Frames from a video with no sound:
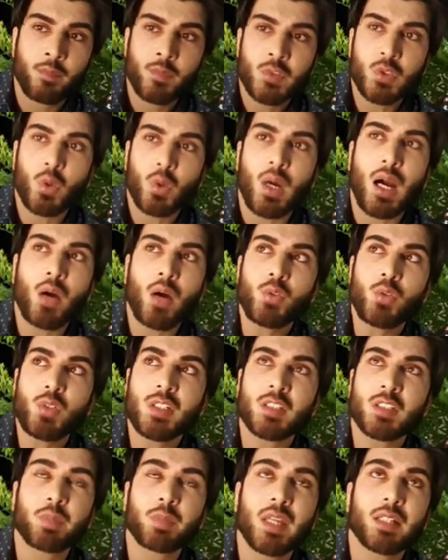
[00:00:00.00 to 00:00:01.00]
So how do you
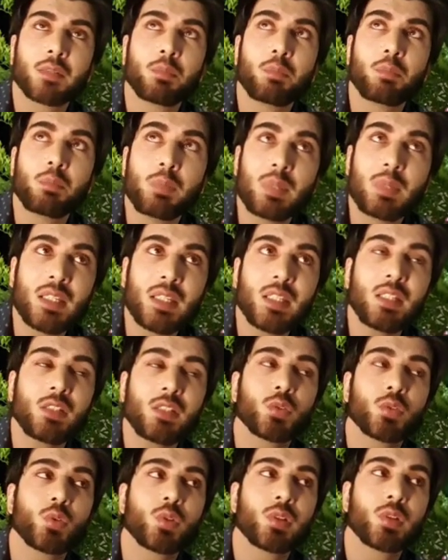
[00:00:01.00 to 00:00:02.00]
expect me
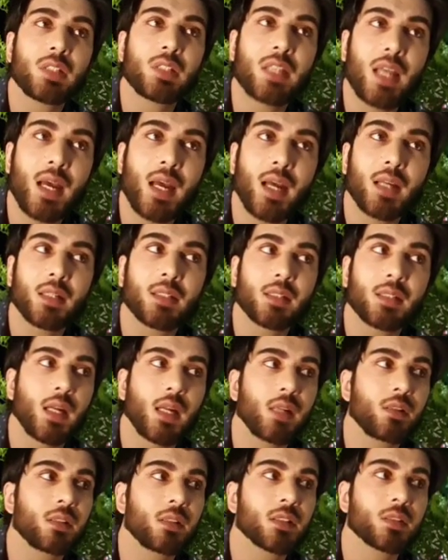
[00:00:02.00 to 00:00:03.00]
to react
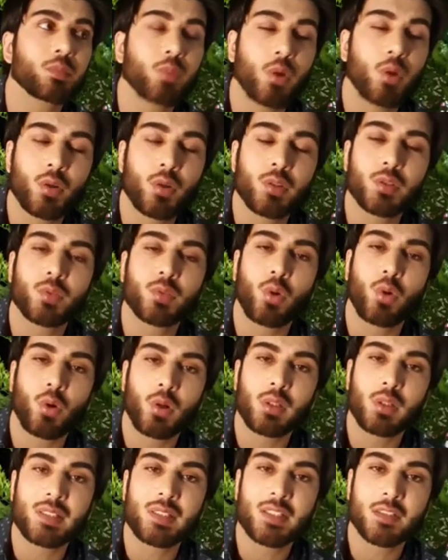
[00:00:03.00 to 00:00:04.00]
and respond to
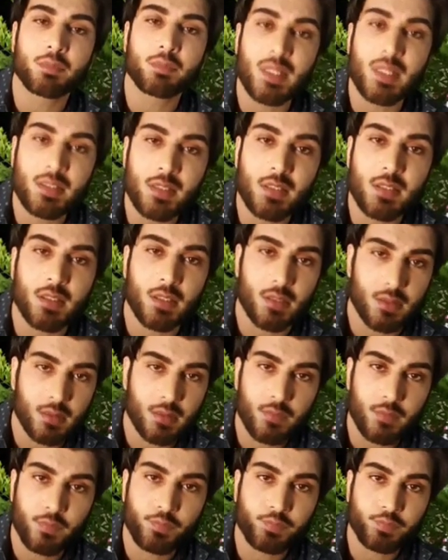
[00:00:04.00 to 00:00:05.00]
all these messages?
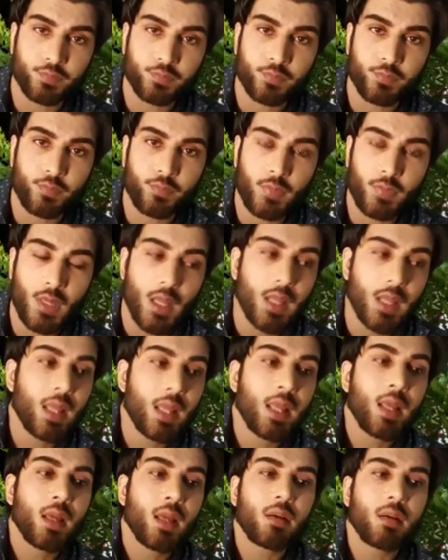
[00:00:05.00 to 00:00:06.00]

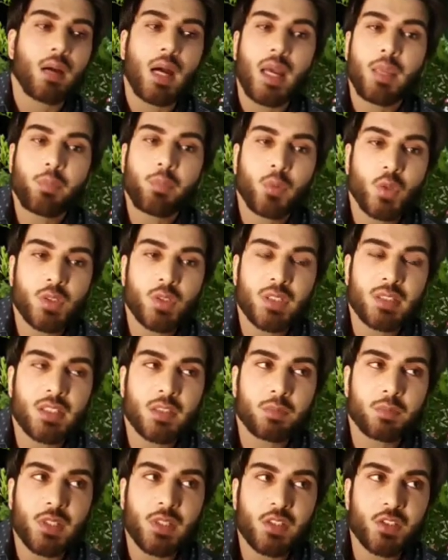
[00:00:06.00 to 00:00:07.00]
I posted
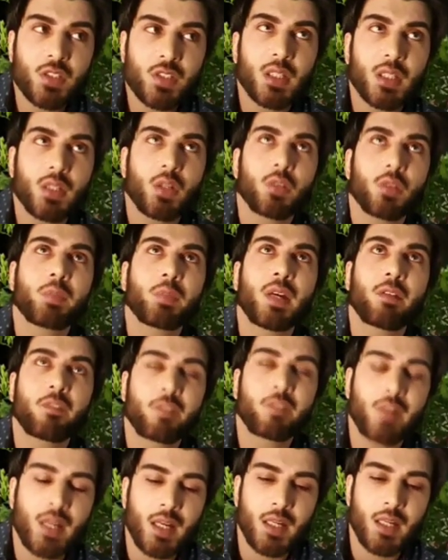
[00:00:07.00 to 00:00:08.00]
this picture of my
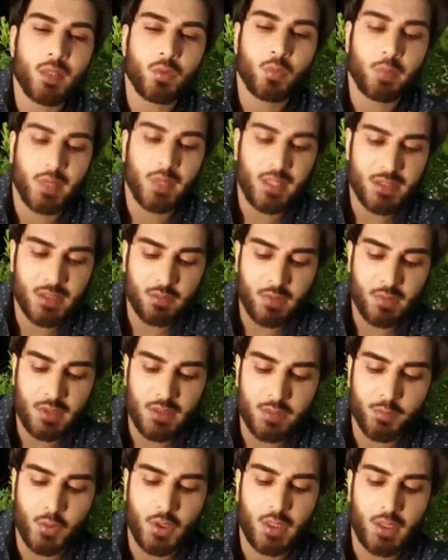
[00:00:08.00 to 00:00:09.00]
fan who passed away
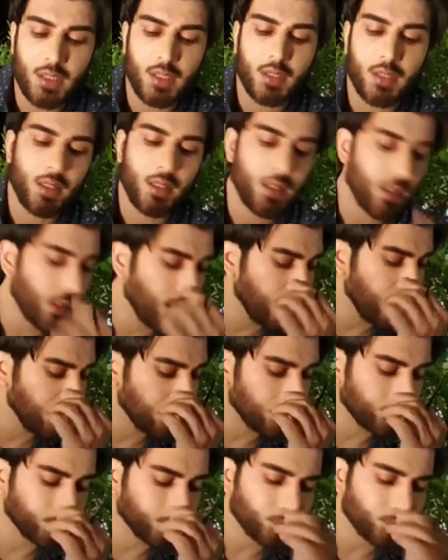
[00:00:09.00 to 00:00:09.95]
this morning, and I